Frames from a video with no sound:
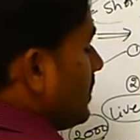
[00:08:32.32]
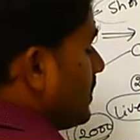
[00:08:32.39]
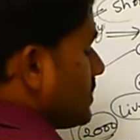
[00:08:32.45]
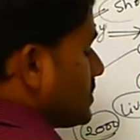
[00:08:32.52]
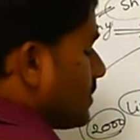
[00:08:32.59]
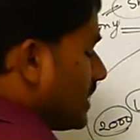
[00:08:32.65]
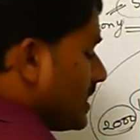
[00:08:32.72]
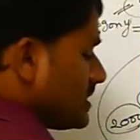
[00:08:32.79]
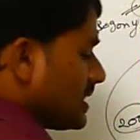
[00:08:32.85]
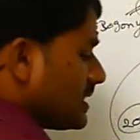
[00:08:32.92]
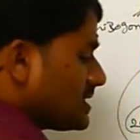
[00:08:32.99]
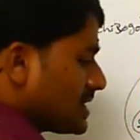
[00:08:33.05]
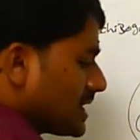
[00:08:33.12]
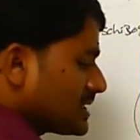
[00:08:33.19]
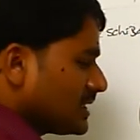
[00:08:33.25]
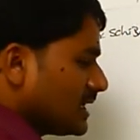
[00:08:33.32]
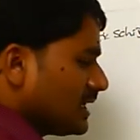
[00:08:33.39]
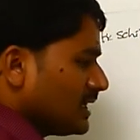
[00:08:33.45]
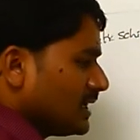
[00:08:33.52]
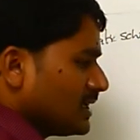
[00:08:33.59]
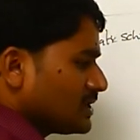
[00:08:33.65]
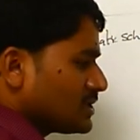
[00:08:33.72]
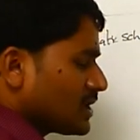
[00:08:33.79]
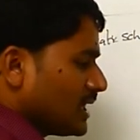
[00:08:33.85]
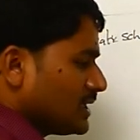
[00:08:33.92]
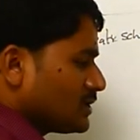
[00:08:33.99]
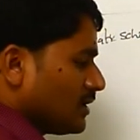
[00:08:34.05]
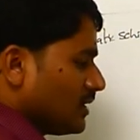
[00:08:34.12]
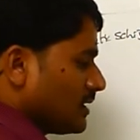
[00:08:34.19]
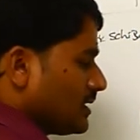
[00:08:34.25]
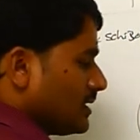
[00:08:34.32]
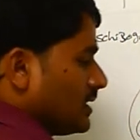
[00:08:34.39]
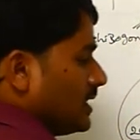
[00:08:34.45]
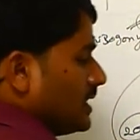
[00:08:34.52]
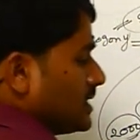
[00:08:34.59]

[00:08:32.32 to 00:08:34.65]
So what is that structure? Schizont.